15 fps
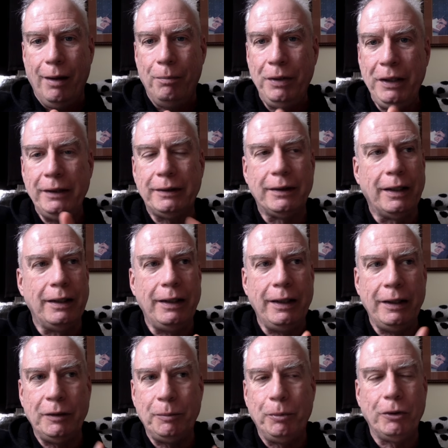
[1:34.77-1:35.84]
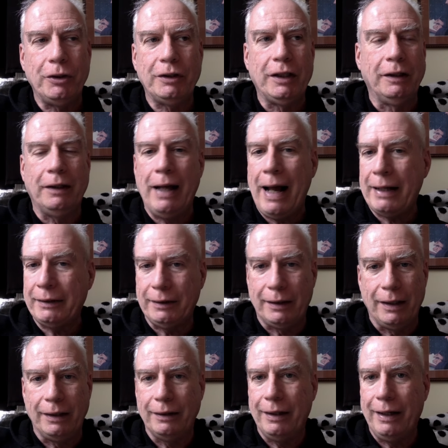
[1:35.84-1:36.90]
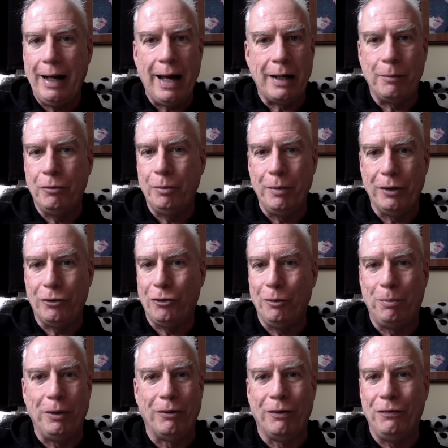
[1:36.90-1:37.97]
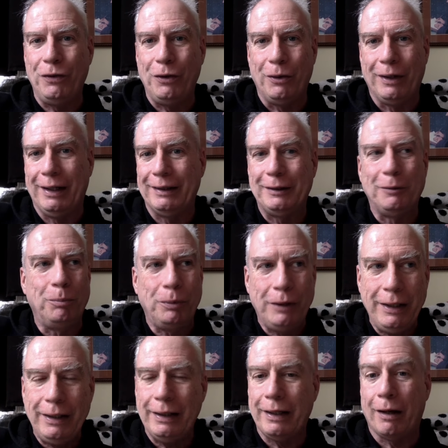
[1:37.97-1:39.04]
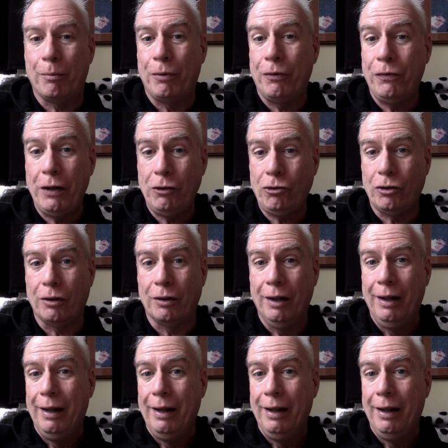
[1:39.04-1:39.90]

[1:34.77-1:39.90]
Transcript: means that his book is the last thing that Adam Smyth should be reviewing. It's completely unprofessional.